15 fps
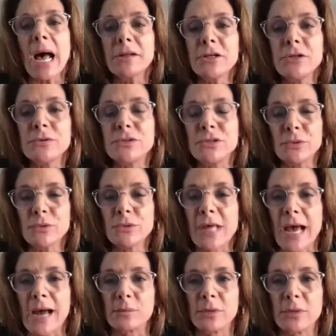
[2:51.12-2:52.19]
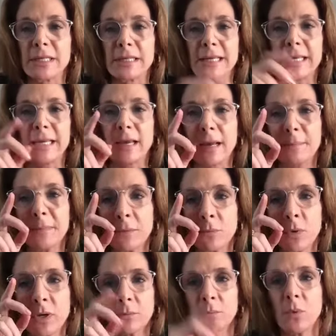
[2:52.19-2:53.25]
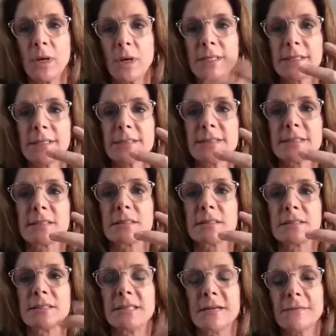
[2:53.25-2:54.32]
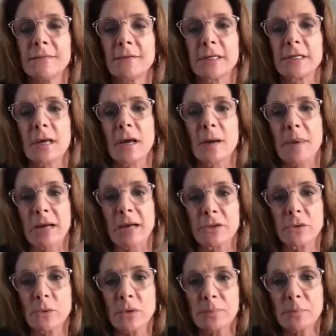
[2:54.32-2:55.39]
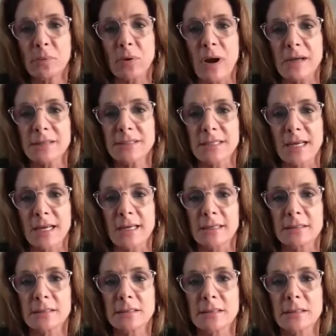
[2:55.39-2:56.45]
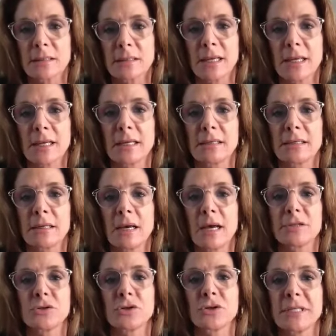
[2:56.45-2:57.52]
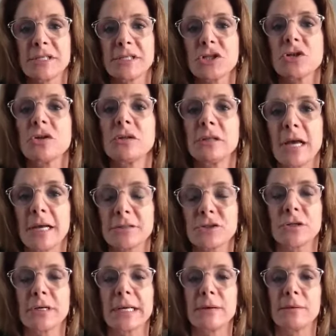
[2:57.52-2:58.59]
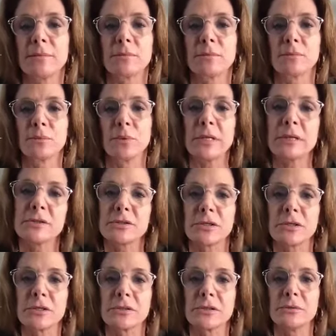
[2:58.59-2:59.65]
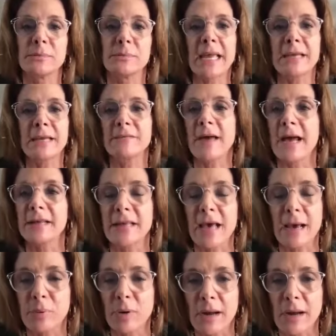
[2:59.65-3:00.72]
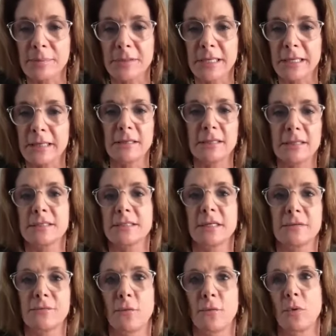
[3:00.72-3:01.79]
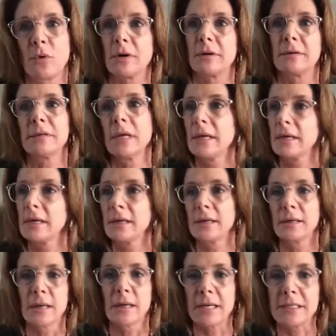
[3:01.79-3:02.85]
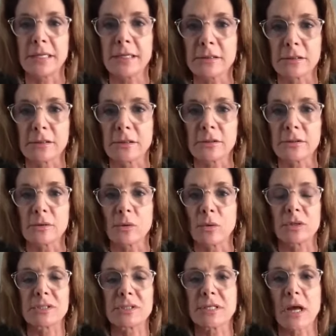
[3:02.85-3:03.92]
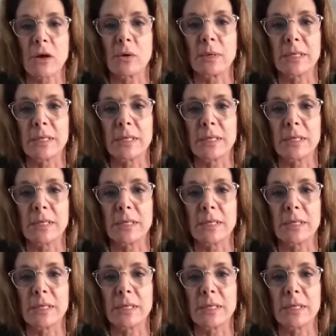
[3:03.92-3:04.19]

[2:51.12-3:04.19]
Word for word: do you do that, really? I mean, what is different about your process than a traditional luxury realtor who may have had that property listed for a year or so,